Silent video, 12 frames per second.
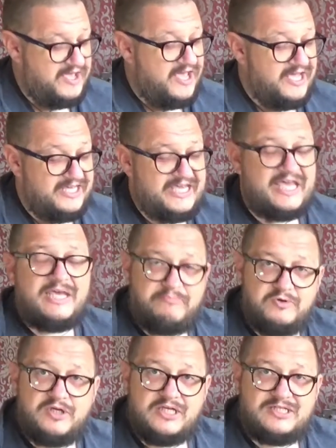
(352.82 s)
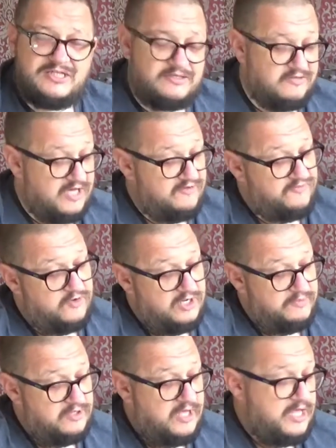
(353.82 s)
get your buddy to do that for you.
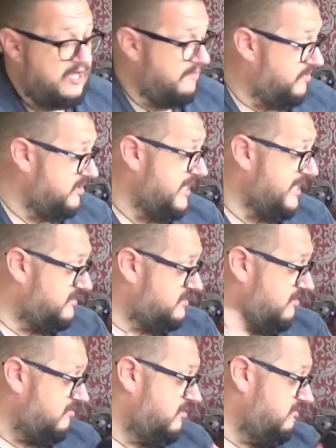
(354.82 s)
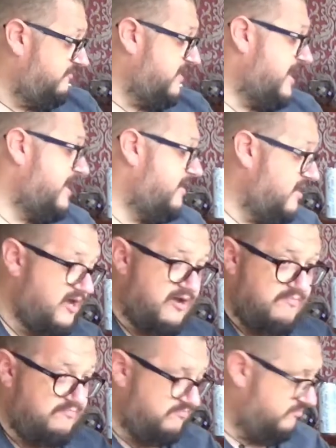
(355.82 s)
But yeah, so love that.
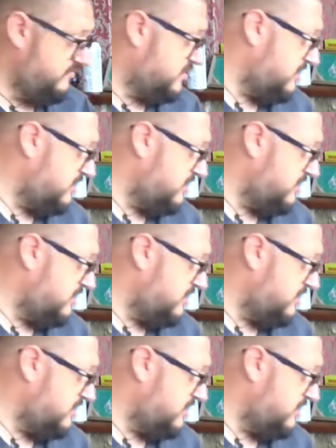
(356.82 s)
So